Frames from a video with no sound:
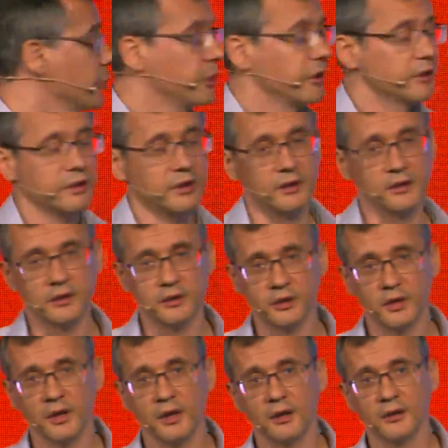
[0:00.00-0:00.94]
bit in
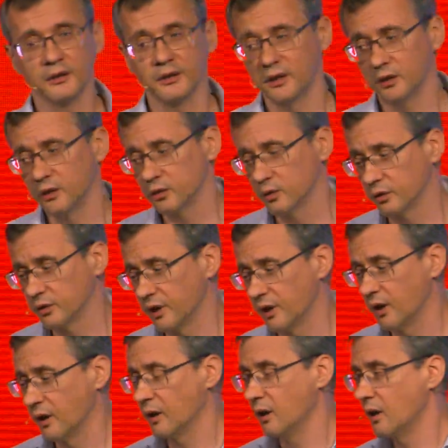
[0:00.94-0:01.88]
details into
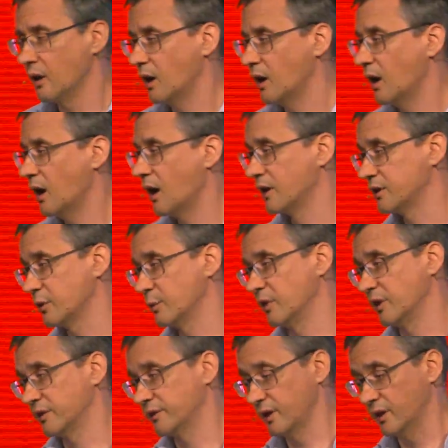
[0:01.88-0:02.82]
the
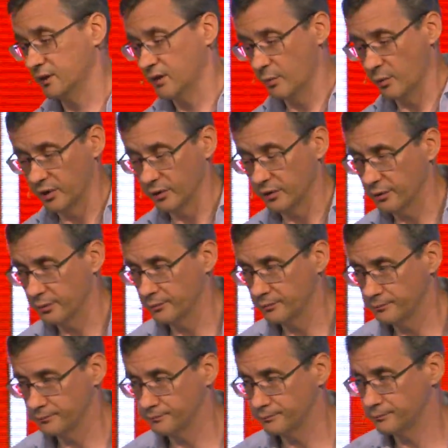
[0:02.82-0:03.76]
atomic settlement.
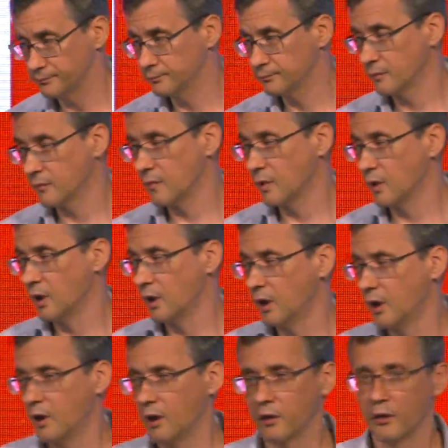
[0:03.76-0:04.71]

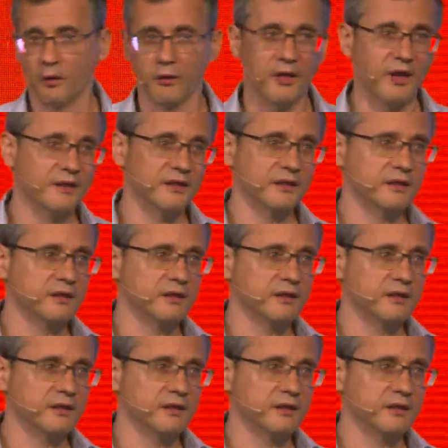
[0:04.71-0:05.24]
So that is